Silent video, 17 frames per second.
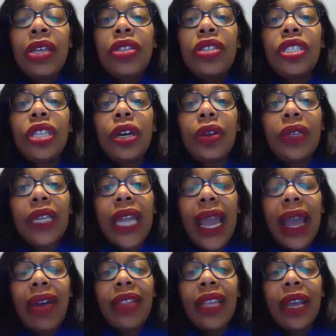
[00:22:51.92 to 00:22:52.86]
So now
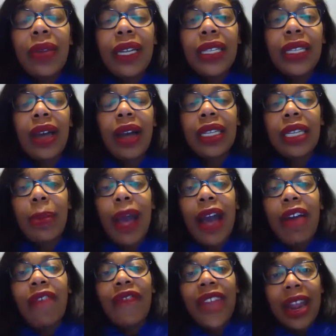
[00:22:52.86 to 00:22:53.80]
that we talked
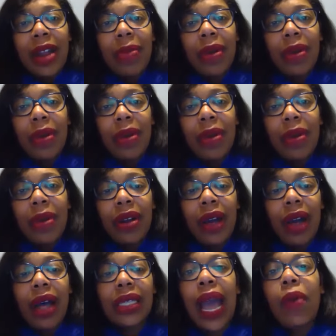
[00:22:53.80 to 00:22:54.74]
about variable
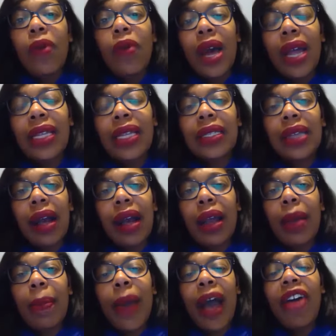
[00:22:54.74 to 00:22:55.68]
costs, I want to
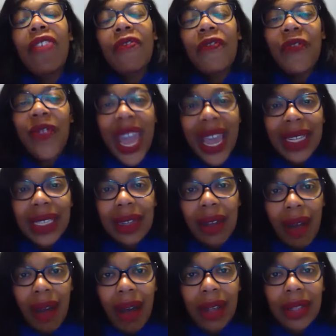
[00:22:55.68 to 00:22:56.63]
talk about
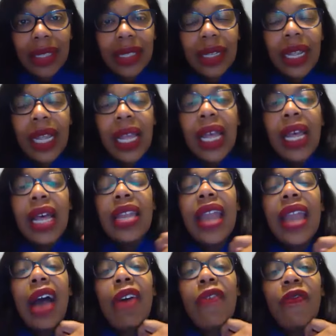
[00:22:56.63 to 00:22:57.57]
fixed costs.
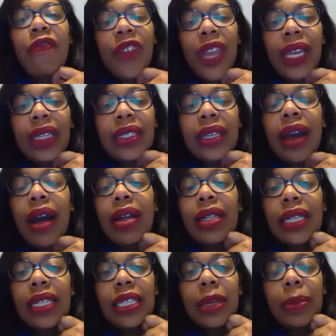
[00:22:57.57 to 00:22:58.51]
Now, fixed
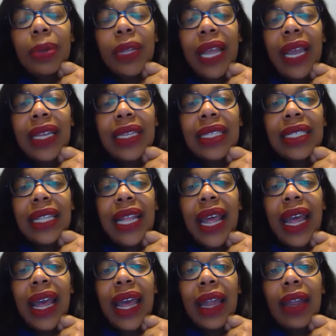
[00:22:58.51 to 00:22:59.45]
costs is a place
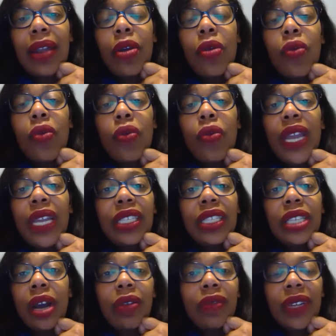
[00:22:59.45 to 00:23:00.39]
that we
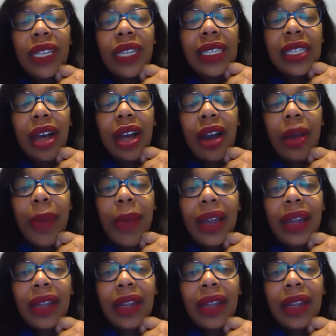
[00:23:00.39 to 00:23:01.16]
don't really talk about a